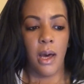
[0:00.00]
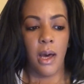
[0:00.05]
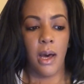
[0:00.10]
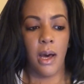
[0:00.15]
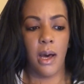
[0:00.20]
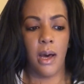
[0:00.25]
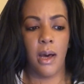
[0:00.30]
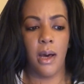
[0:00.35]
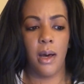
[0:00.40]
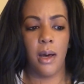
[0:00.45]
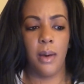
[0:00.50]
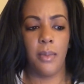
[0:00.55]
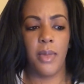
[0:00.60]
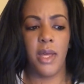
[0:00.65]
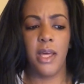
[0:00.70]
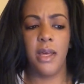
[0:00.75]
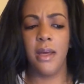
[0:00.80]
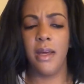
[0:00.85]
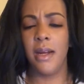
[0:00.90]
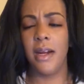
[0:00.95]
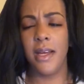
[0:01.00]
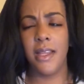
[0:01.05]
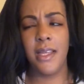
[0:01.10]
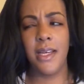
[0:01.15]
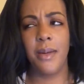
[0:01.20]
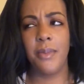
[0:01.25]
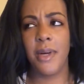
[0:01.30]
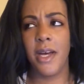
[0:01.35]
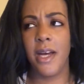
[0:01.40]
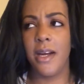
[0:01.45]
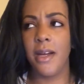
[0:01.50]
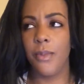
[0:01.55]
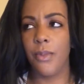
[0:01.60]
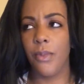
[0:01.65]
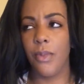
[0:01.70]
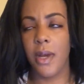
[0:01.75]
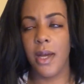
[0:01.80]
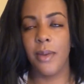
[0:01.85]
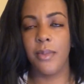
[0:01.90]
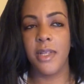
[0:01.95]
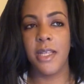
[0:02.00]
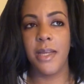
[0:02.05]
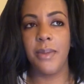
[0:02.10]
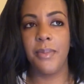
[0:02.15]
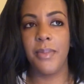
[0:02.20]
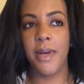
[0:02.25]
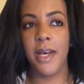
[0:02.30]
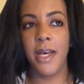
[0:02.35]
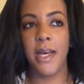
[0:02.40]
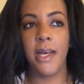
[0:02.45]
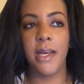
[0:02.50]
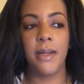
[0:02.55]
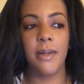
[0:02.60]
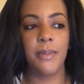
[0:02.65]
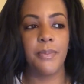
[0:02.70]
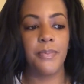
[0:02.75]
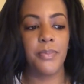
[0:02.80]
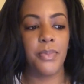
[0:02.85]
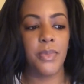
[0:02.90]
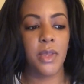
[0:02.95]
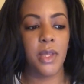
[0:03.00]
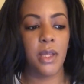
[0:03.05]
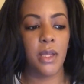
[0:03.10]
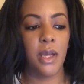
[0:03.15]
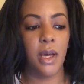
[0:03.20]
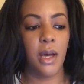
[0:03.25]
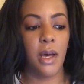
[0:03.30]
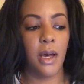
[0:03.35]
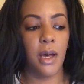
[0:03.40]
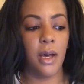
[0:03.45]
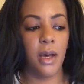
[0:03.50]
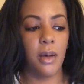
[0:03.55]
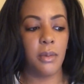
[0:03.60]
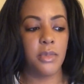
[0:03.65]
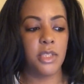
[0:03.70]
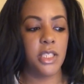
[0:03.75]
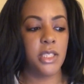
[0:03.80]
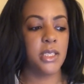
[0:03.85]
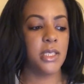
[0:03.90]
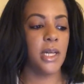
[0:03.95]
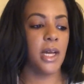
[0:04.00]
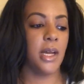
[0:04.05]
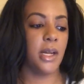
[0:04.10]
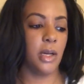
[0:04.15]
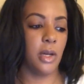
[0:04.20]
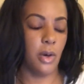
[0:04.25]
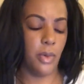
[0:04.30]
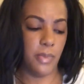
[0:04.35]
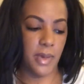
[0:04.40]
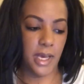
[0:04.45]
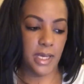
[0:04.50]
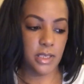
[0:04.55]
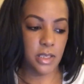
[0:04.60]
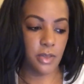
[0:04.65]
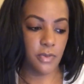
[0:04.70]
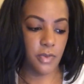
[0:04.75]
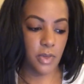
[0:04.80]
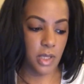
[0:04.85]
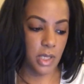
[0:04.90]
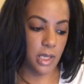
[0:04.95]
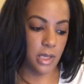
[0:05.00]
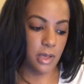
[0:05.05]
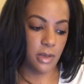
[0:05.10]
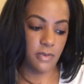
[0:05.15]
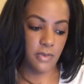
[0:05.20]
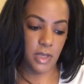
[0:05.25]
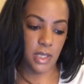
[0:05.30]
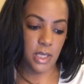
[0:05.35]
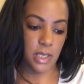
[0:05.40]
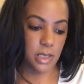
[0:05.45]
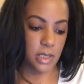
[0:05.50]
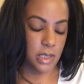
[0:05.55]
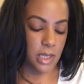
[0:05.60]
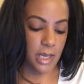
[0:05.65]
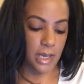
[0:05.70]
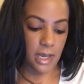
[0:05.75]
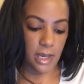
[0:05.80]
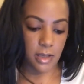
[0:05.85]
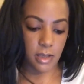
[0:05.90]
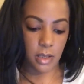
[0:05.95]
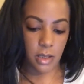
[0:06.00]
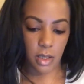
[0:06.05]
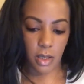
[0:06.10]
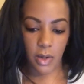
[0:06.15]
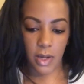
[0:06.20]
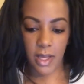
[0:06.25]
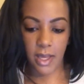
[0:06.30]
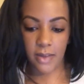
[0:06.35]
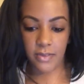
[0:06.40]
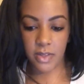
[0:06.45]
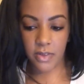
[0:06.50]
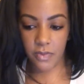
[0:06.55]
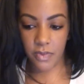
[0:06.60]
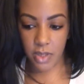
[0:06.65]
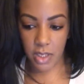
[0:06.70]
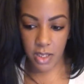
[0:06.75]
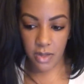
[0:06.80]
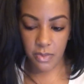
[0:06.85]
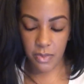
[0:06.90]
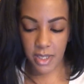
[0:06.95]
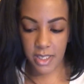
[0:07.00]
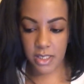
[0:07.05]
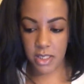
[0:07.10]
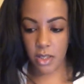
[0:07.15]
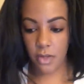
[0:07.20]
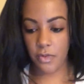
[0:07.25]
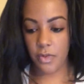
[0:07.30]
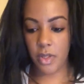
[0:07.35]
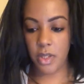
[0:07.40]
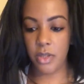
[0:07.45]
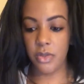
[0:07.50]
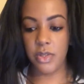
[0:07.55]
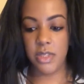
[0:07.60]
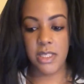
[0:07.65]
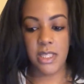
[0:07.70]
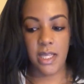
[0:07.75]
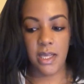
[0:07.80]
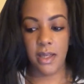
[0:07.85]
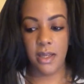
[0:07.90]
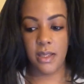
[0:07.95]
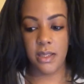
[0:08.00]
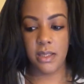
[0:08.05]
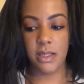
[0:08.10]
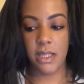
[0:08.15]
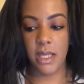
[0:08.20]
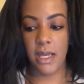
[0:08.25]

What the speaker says: And I think I'm kind of rambling, but just to kind of go back to forgiveness, like, I have to forgive myself for those things.